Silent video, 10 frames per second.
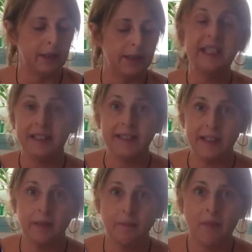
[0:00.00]

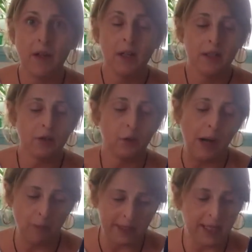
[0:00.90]
needs. So
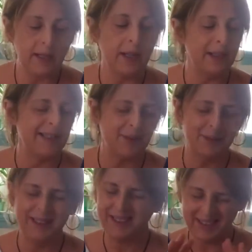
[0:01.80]
our EAL
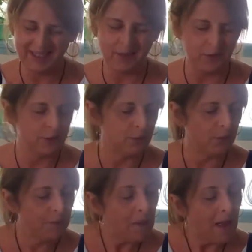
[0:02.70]
student, this is going to
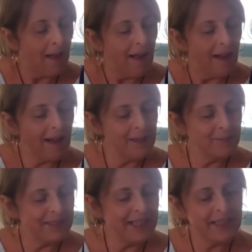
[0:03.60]
go.
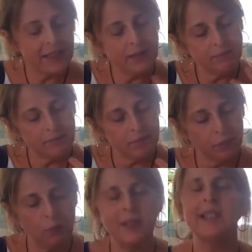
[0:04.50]
Then
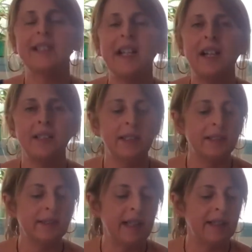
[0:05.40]
we will design
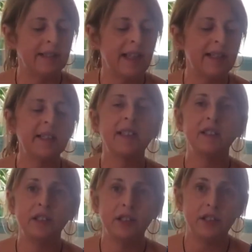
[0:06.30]
and test
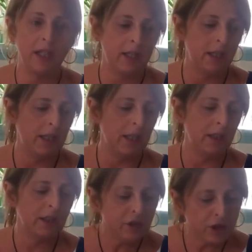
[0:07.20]

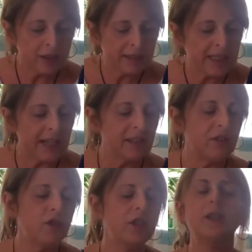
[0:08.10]
a teaching
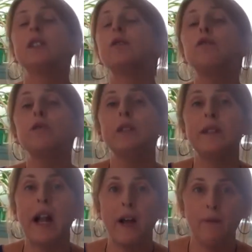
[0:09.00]
strategy that could
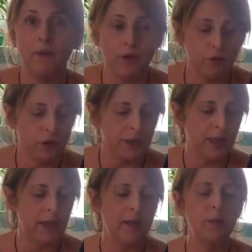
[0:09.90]
drive future
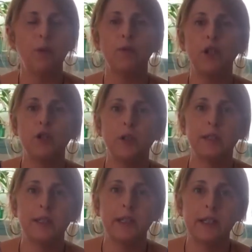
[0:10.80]
EAL provision
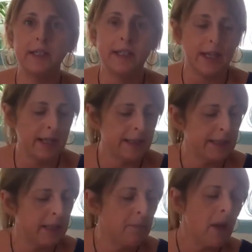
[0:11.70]
at the
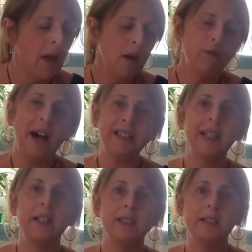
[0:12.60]
ECS.
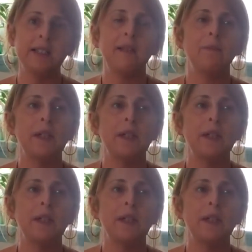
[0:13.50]
Finally, and this